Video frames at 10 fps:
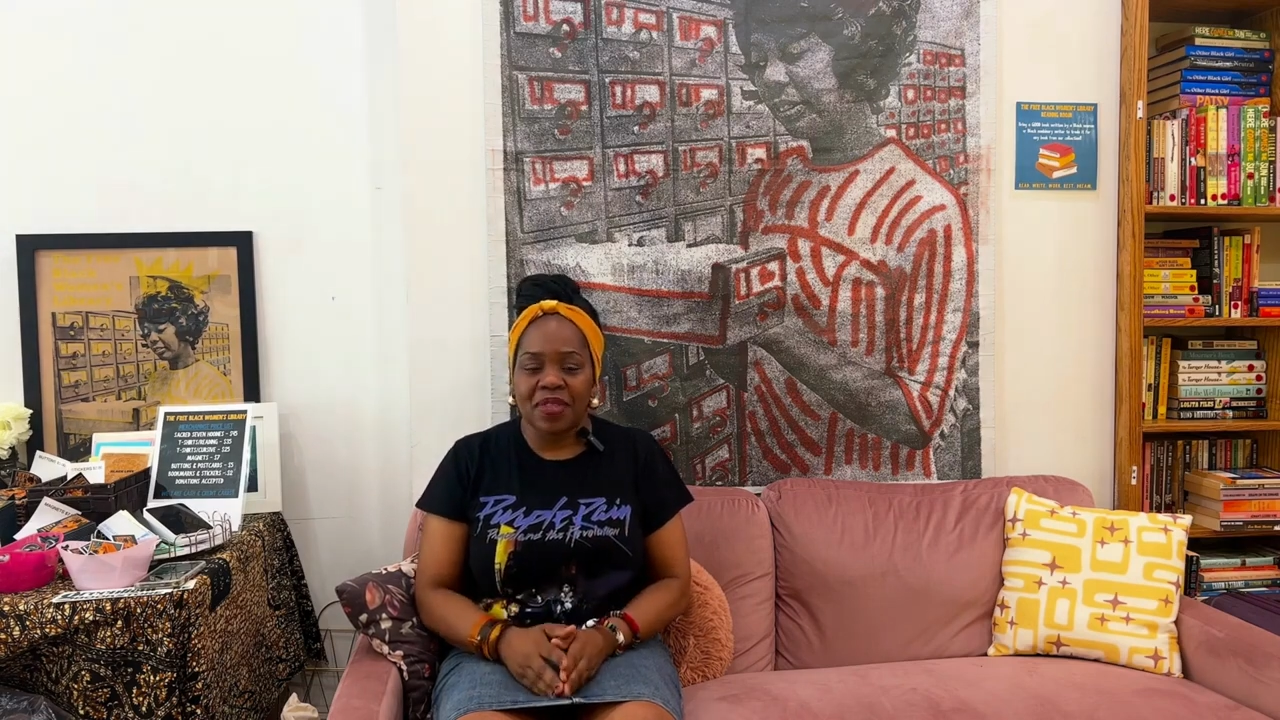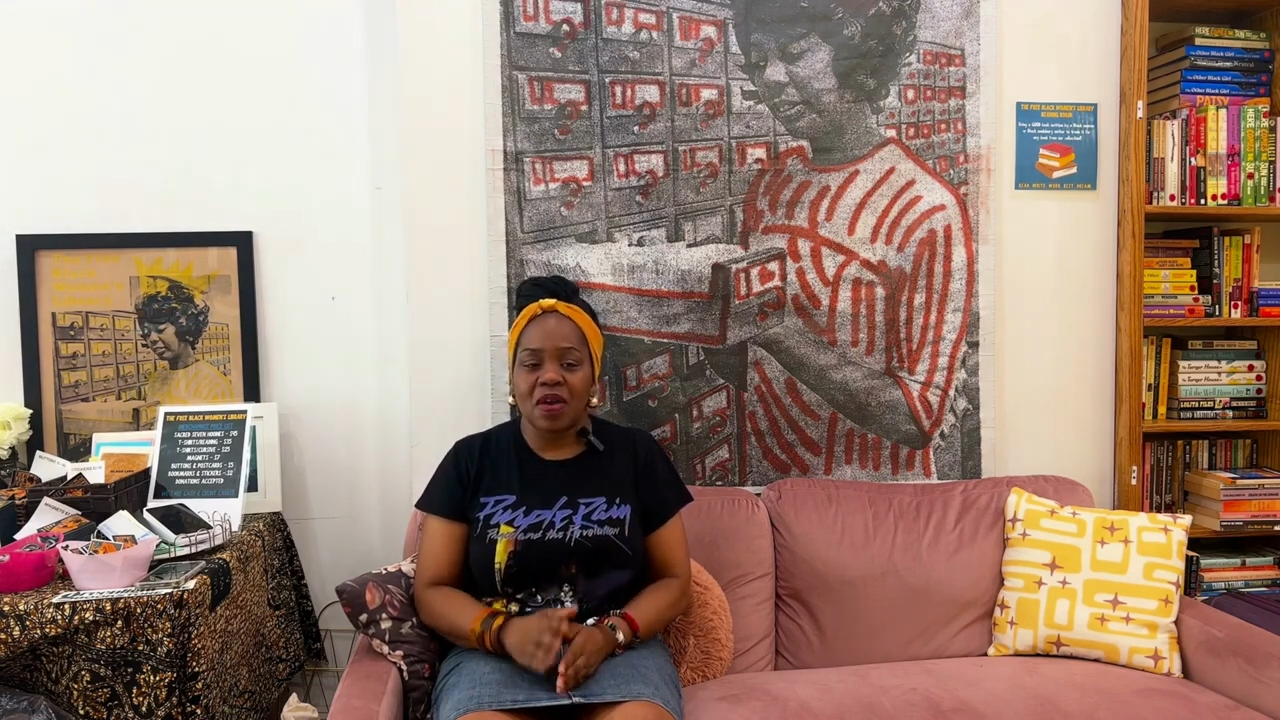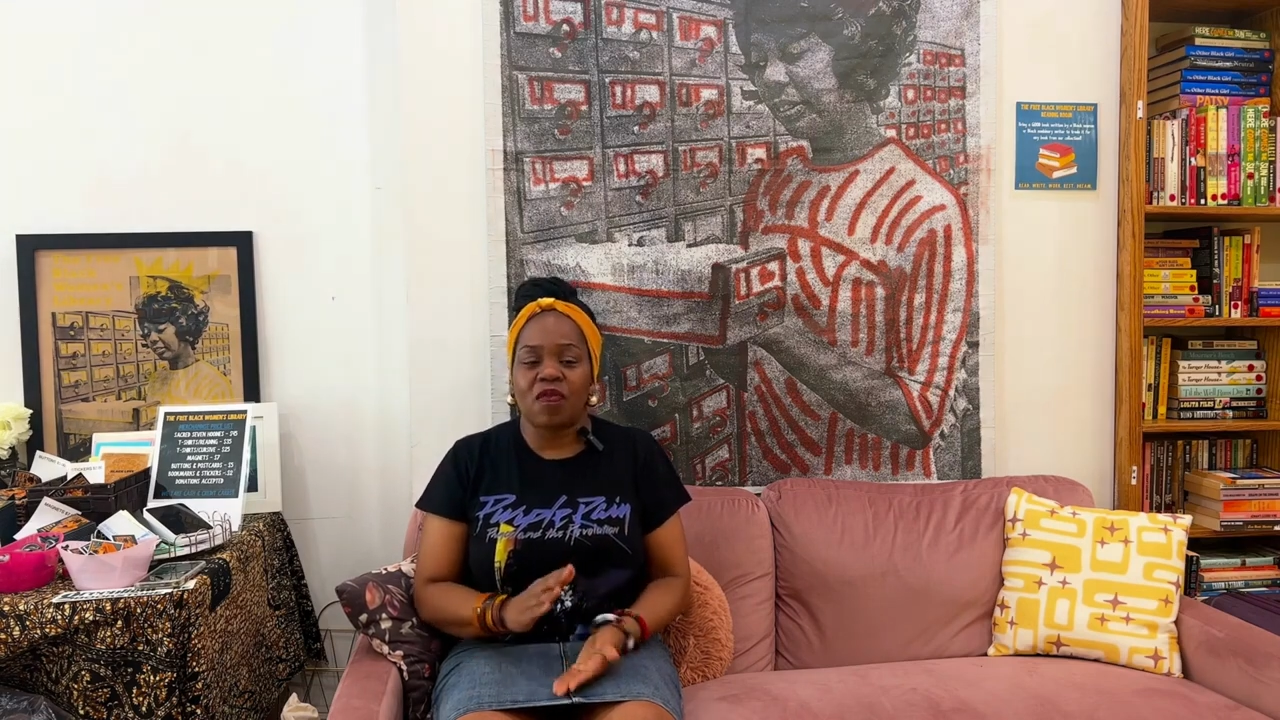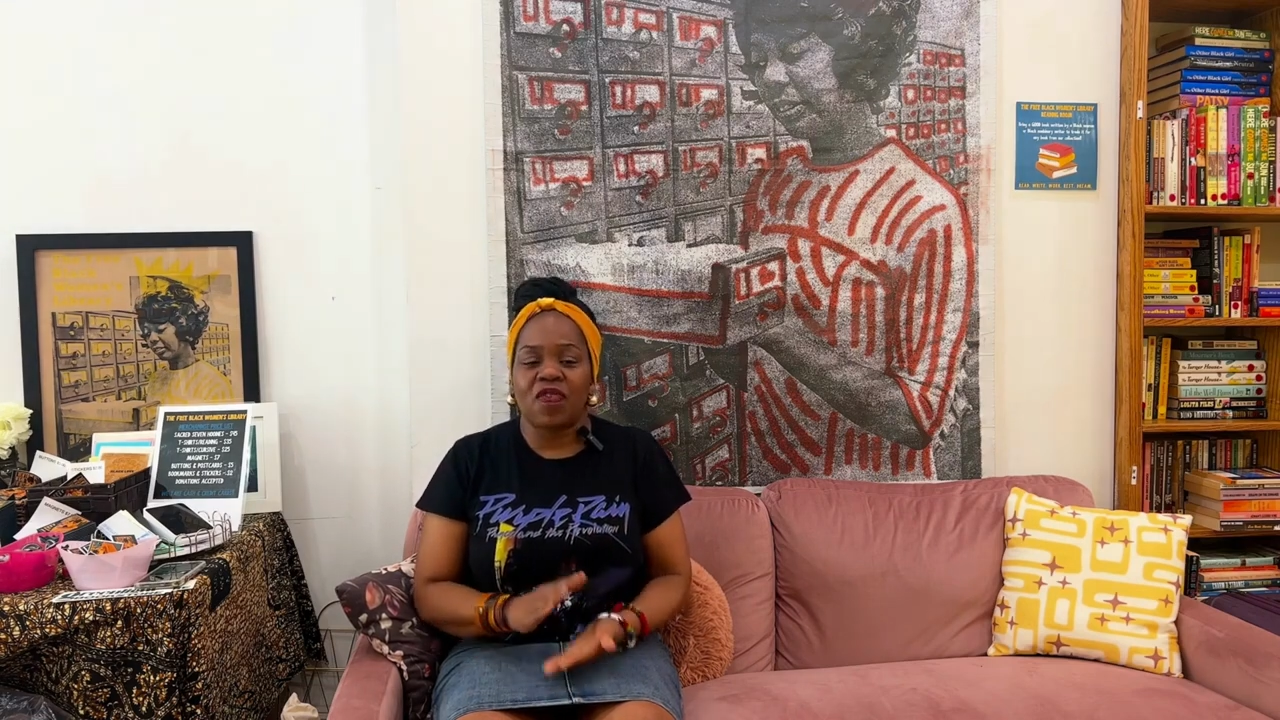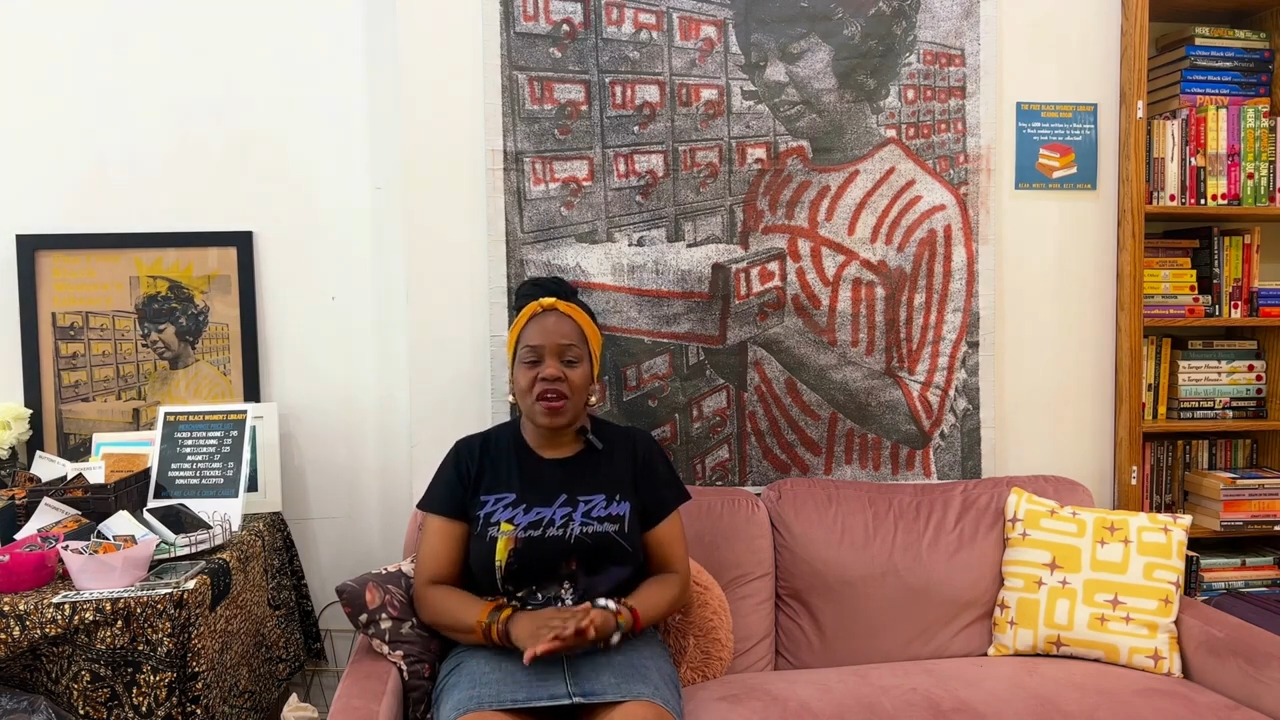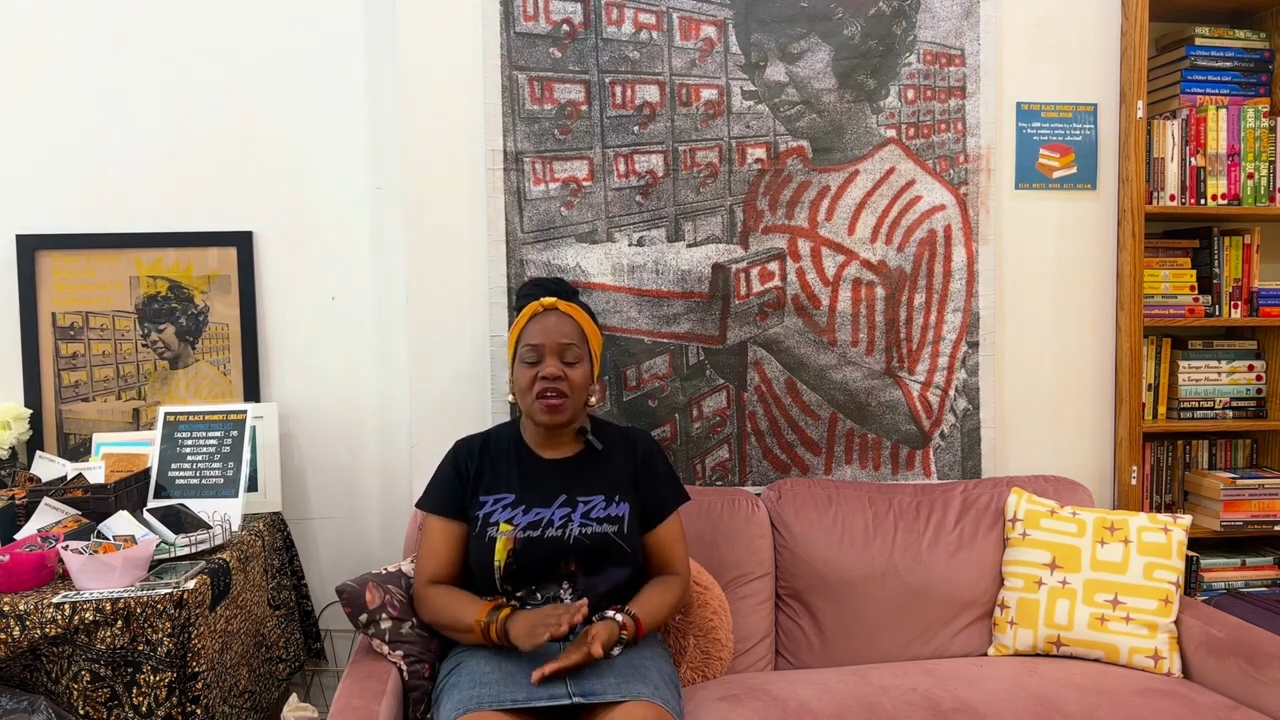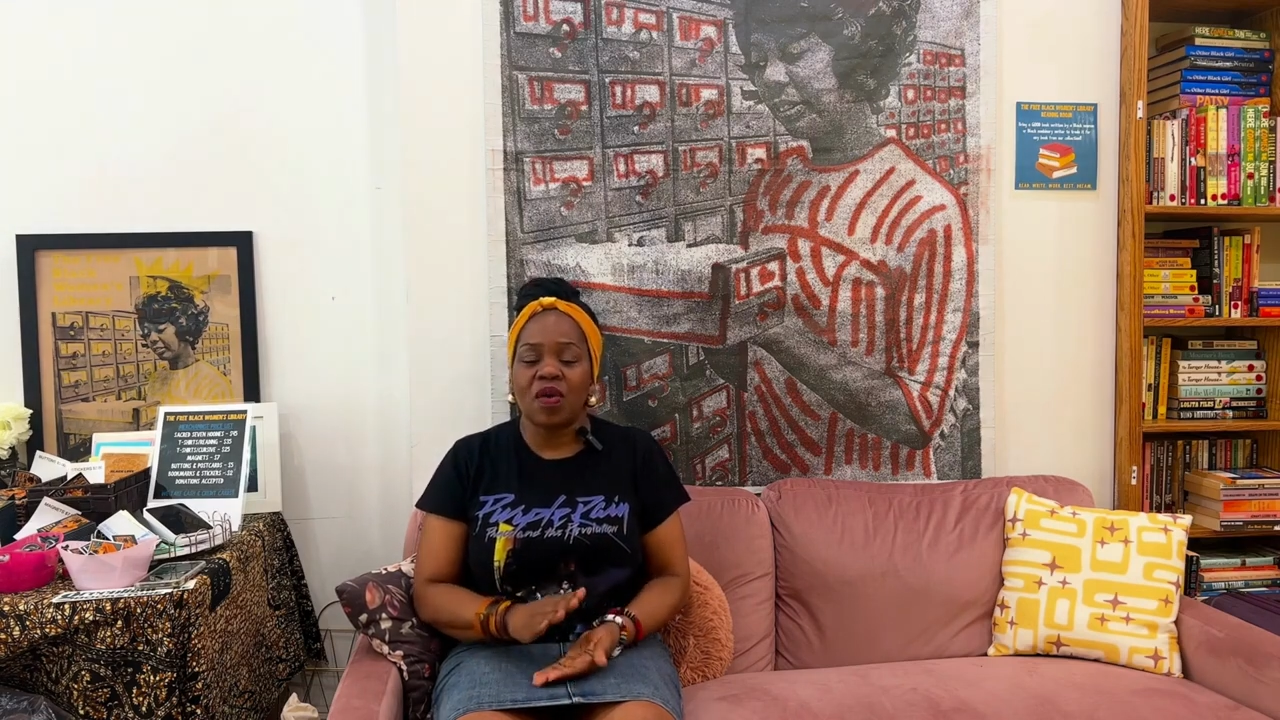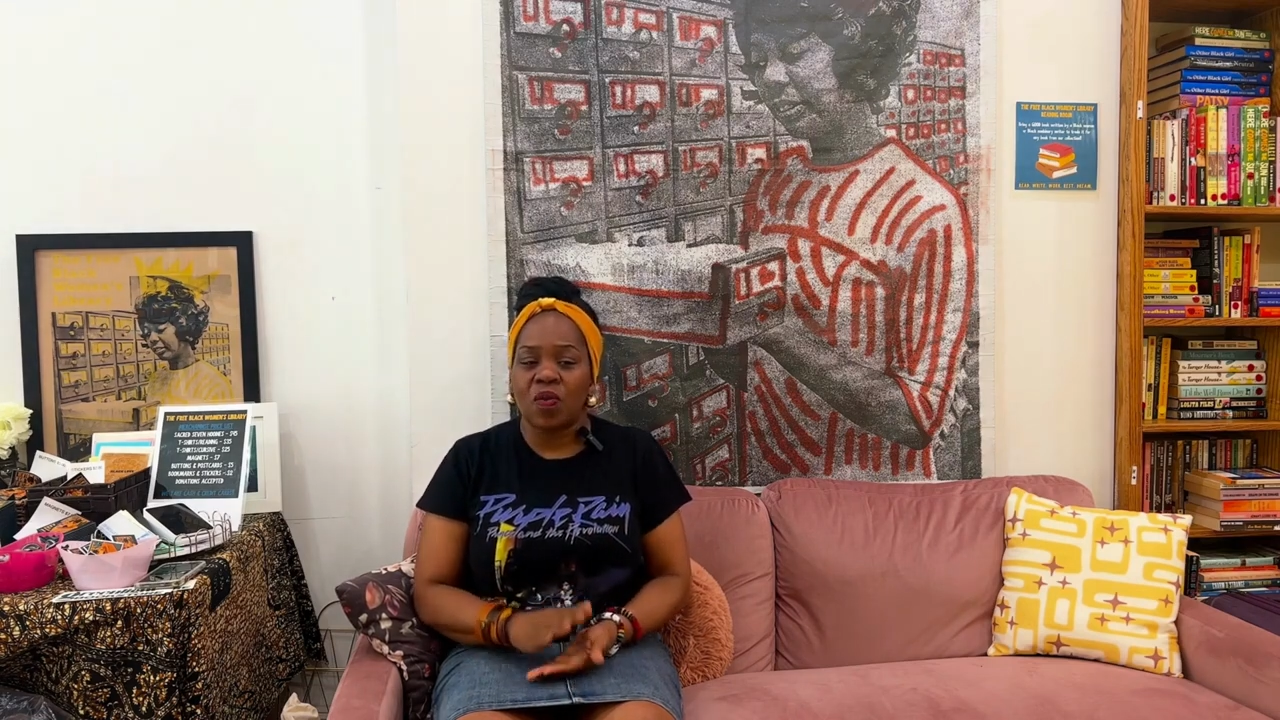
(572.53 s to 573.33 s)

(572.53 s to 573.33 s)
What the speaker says: They're very